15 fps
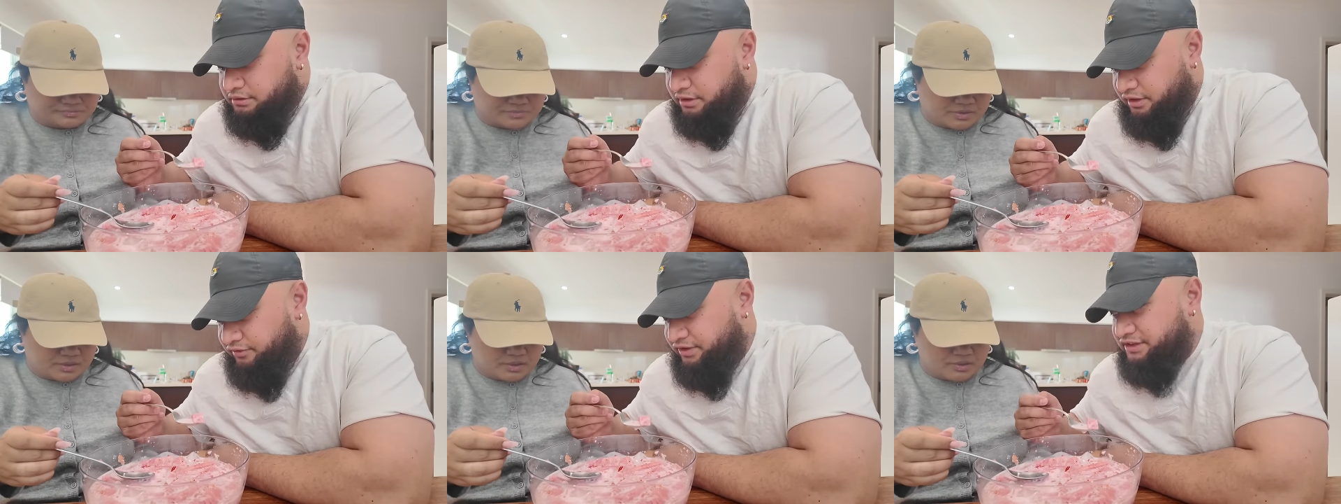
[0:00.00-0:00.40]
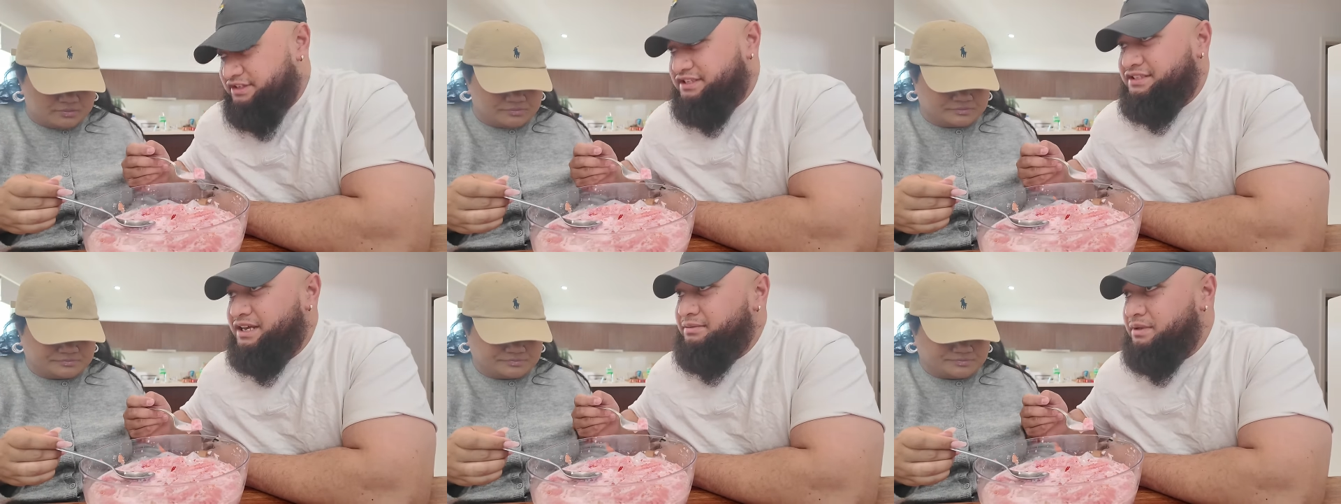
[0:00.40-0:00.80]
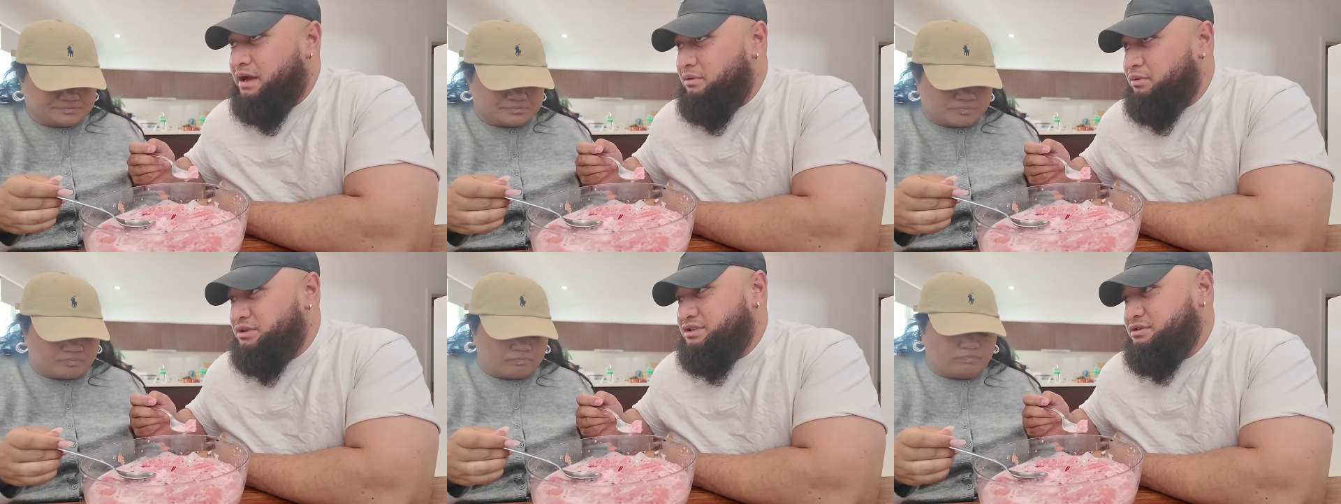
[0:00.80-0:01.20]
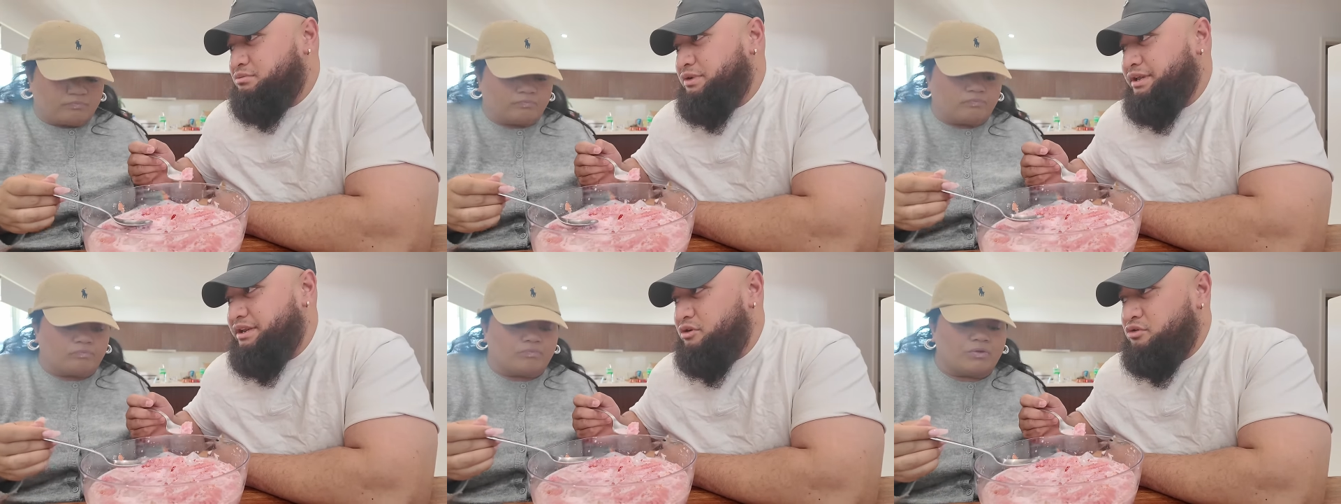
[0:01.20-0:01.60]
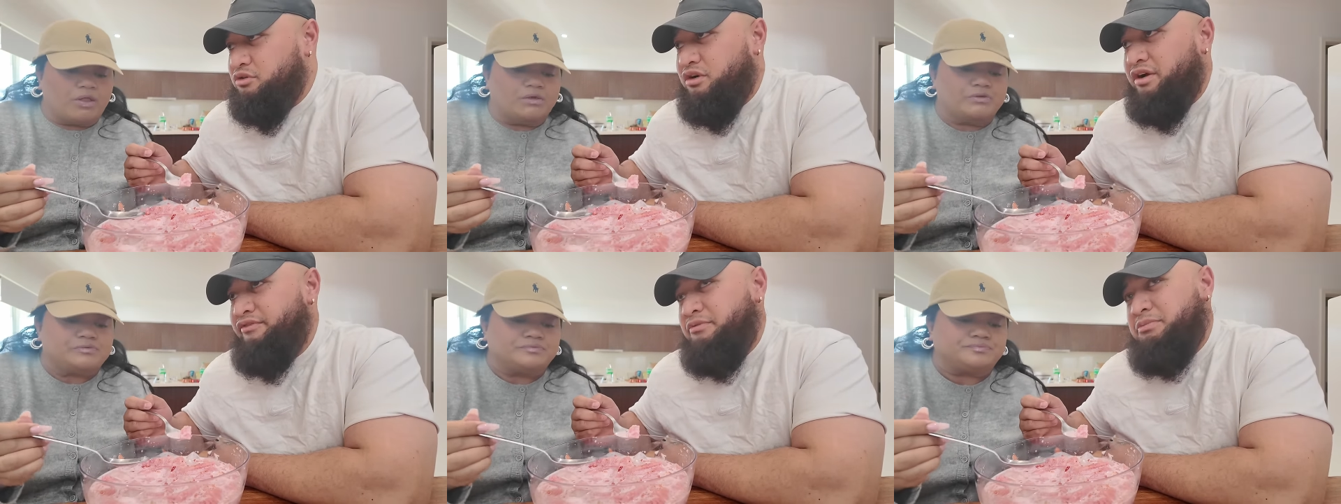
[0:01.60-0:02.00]
Speaker 1: If there's a team that I want to win, it
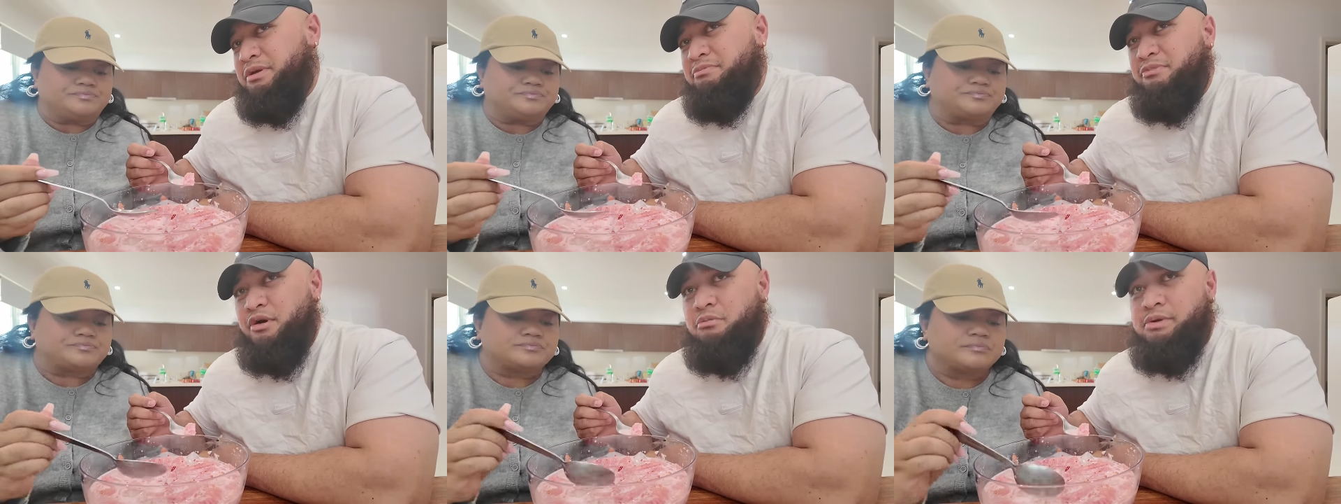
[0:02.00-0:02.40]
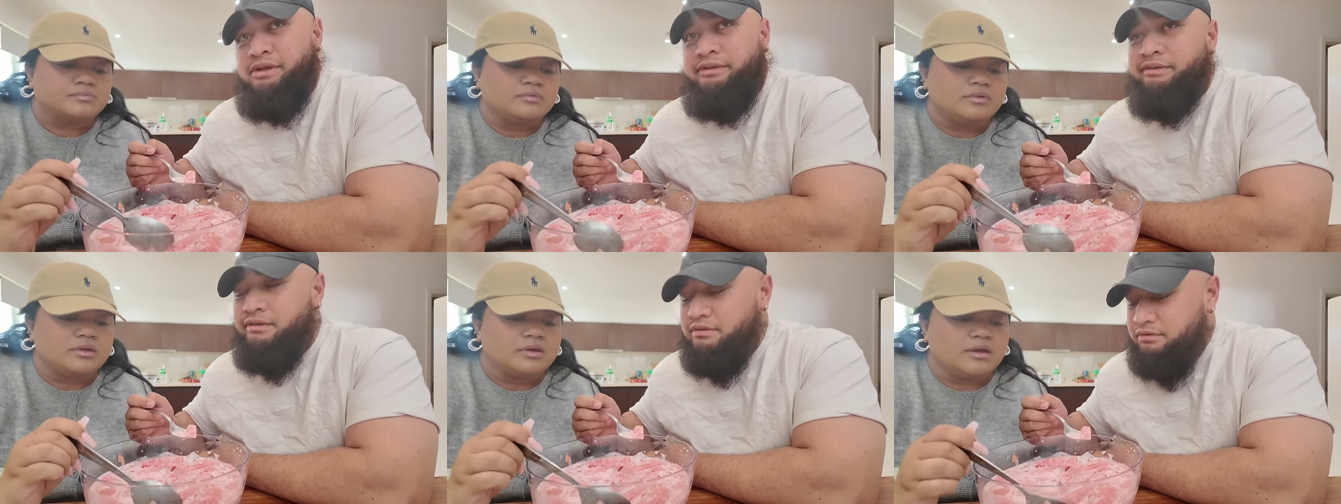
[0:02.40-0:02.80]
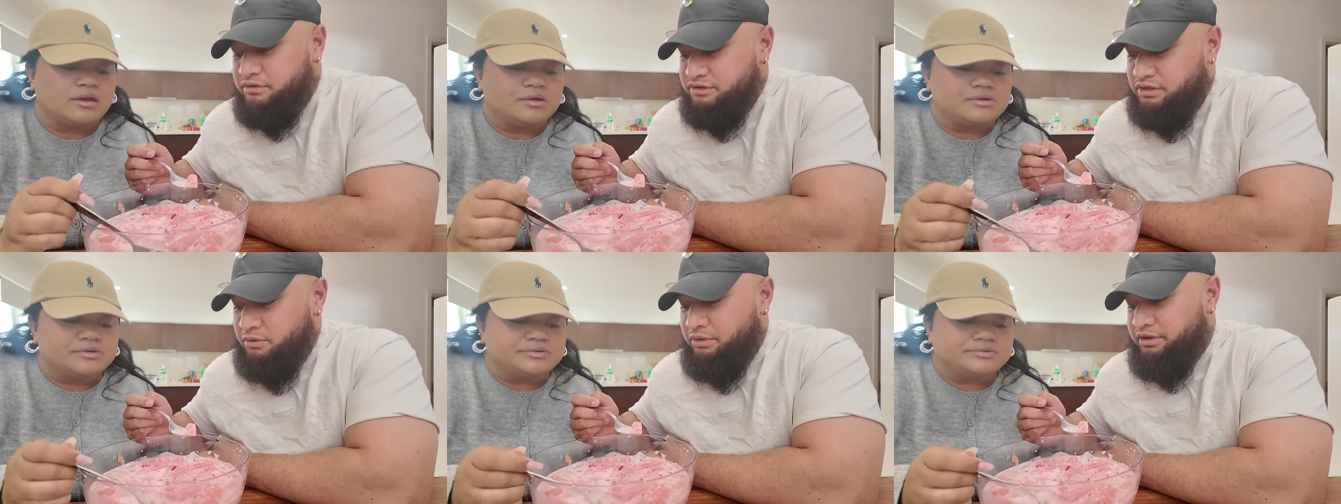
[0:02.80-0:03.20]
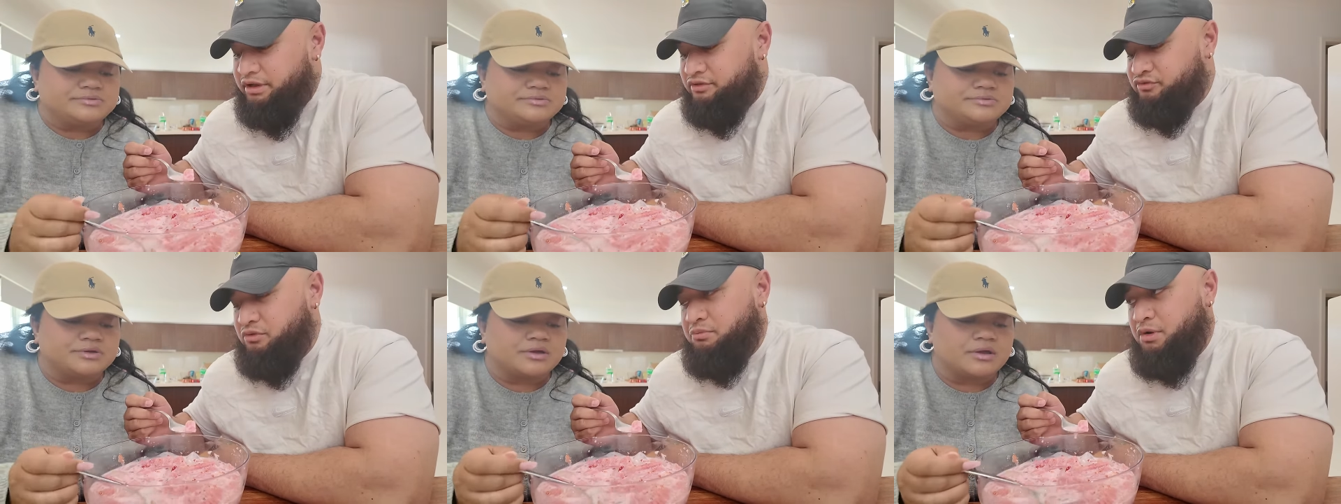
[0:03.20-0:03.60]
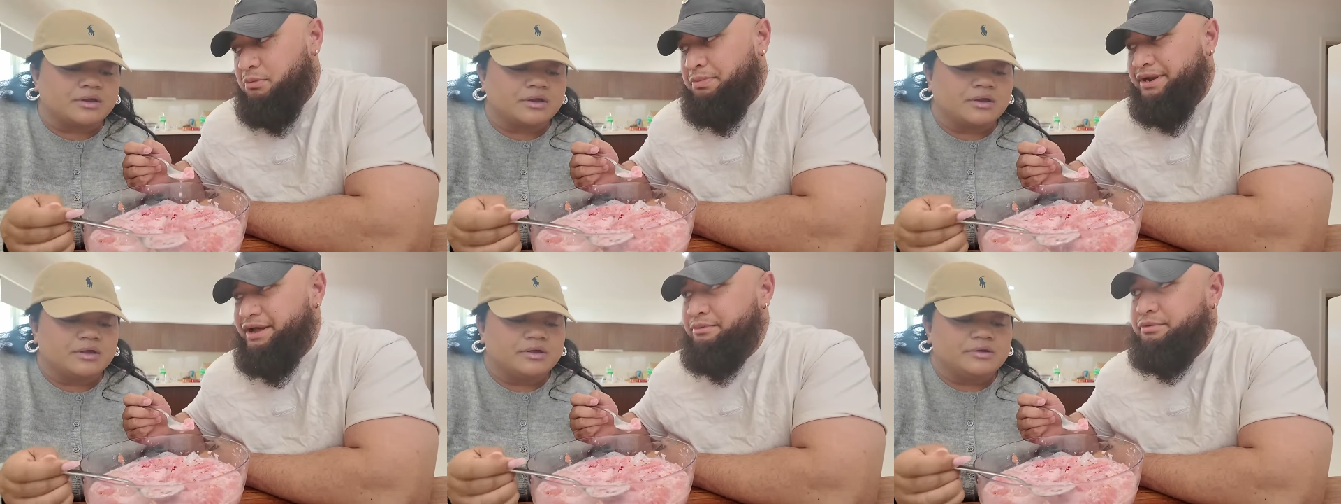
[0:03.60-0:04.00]
would either be Melbourne, because no one gets from
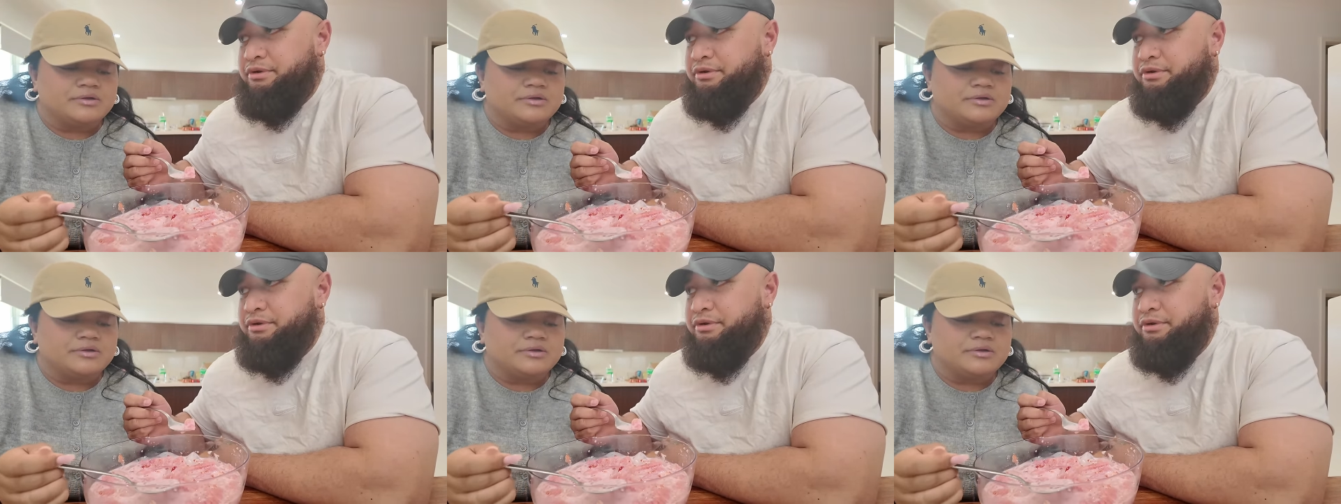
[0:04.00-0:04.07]
Melbourne at